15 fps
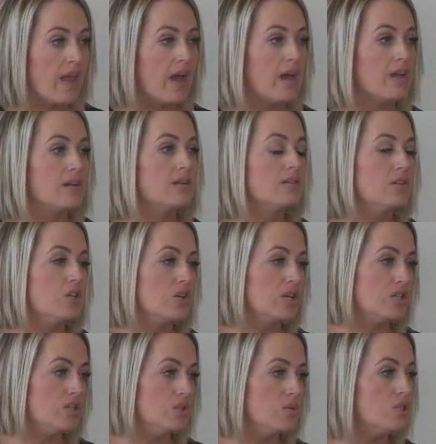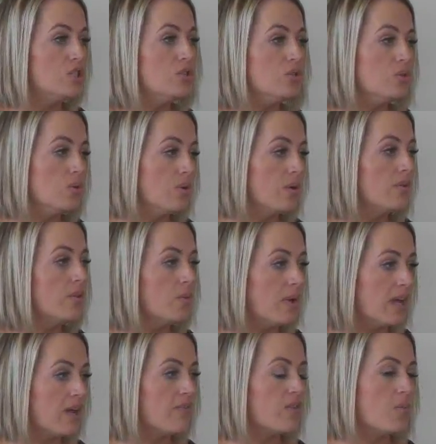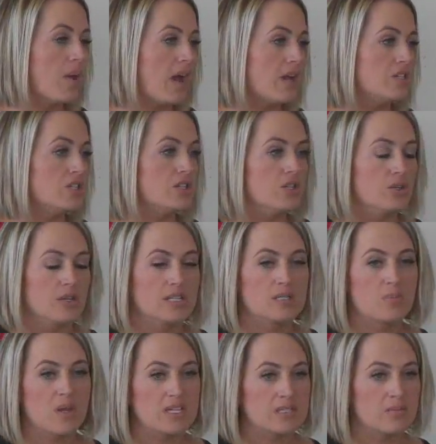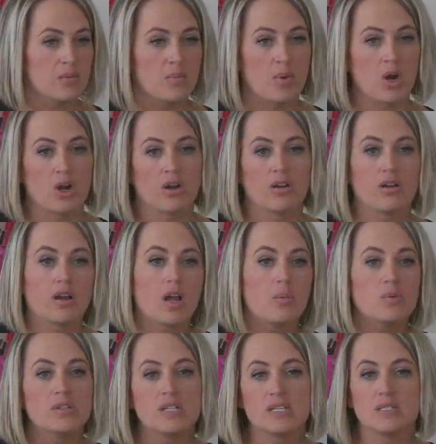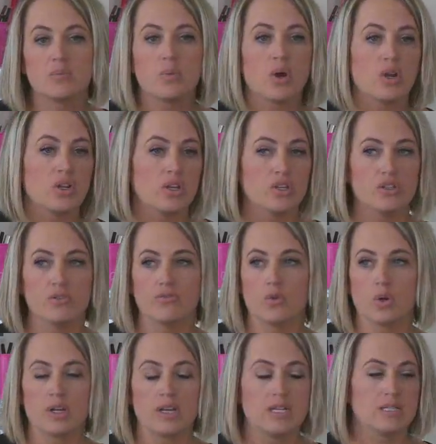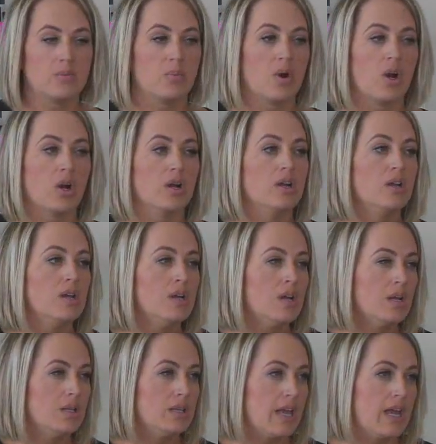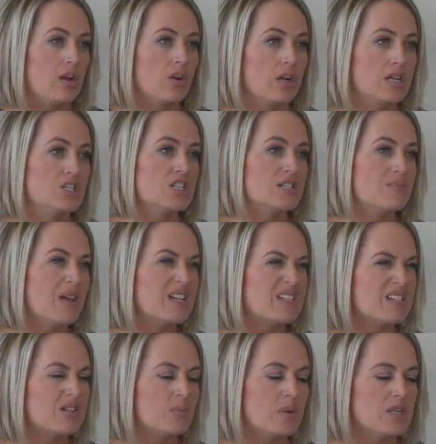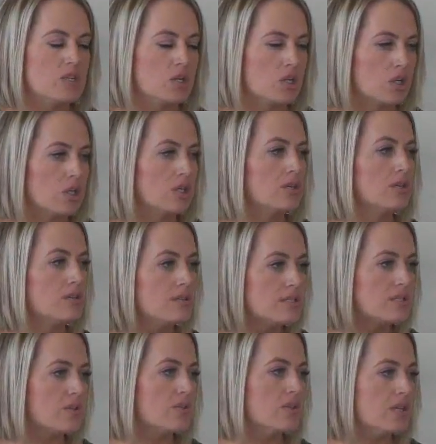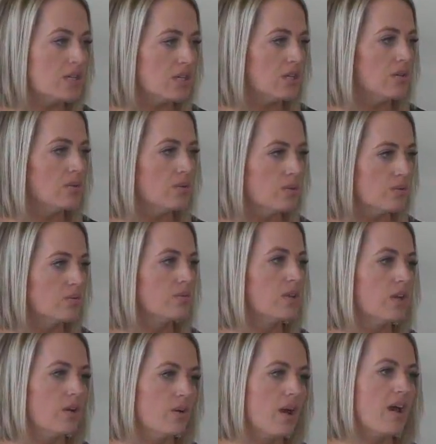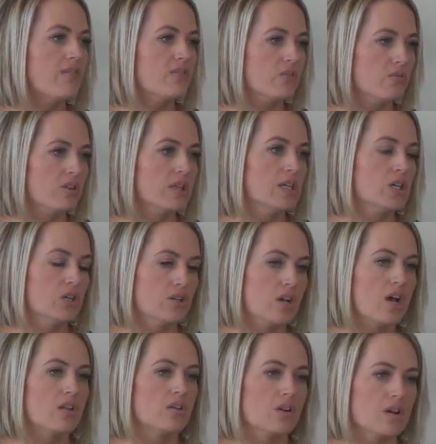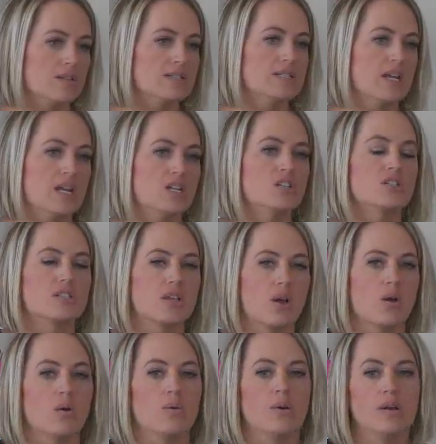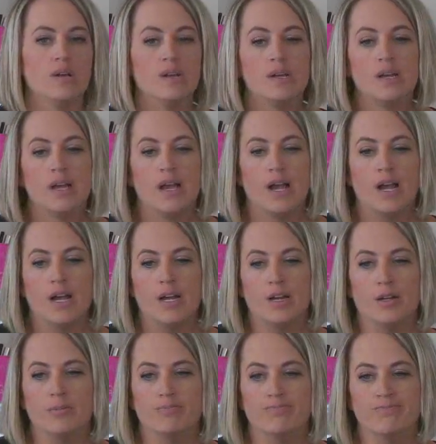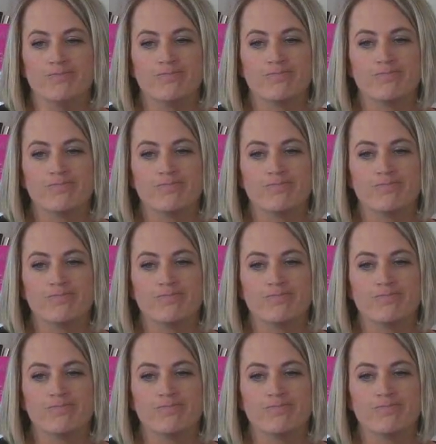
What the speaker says: that, you could do 2 the week of the pageant. You could space them apart a couple days apart. You could do 4 days apart. Layering it just makes it a little bit darker so that you know, have a really good color on stage. So I